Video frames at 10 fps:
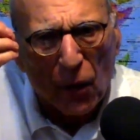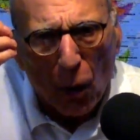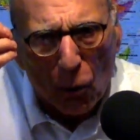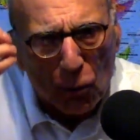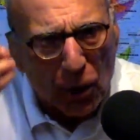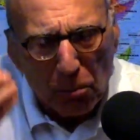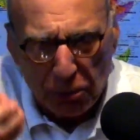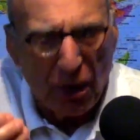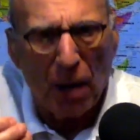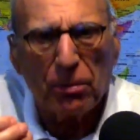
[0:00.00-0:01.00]
a real
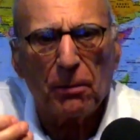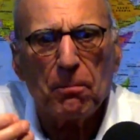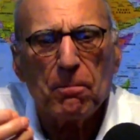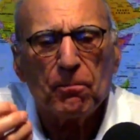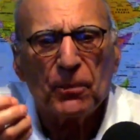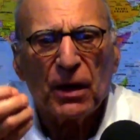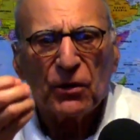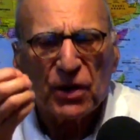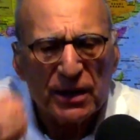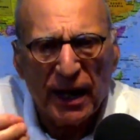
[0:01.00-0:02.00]
problem
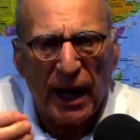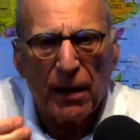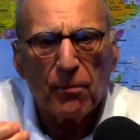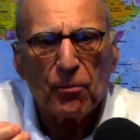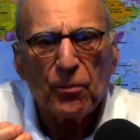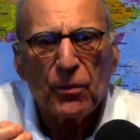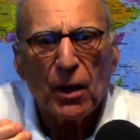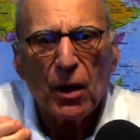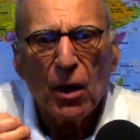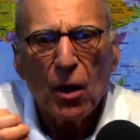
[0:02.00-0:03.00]
today
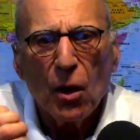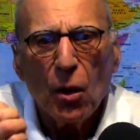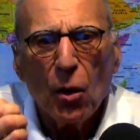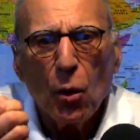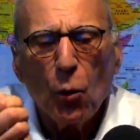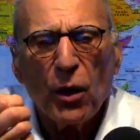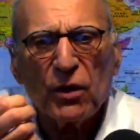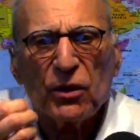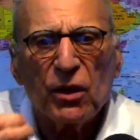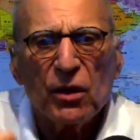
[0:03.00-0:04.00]

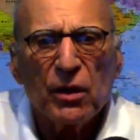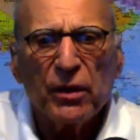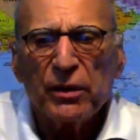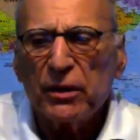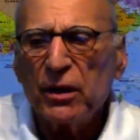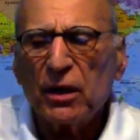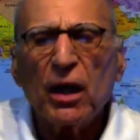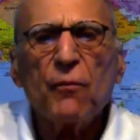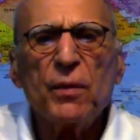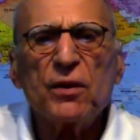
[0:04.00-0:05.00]
with the
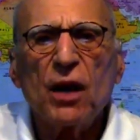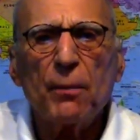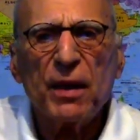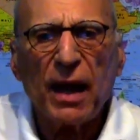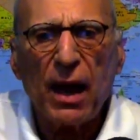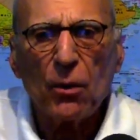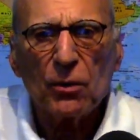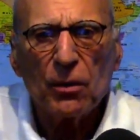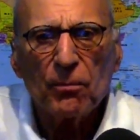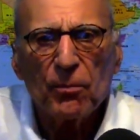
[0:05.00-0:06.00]
government coming
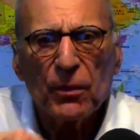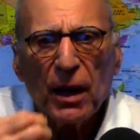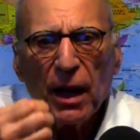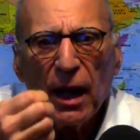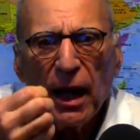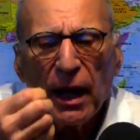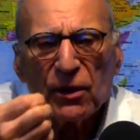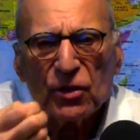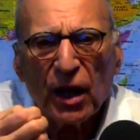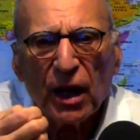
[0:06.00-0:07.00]
out and
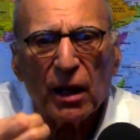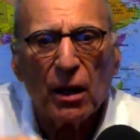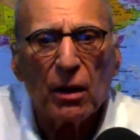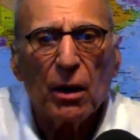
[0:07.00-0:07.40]
saying,